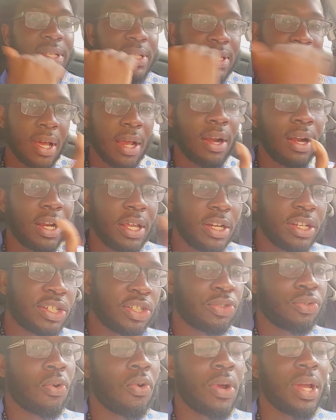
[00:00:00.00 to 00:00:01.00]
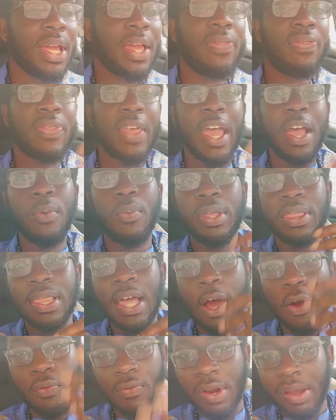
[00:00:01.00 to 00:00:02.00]
suddenly destroyed and that
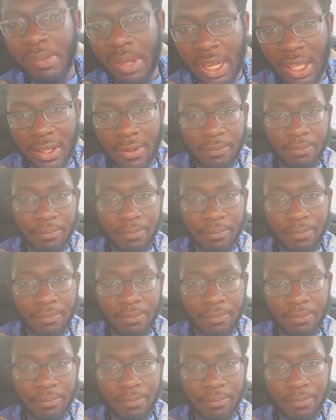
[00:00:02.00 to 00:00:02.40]
without remedy.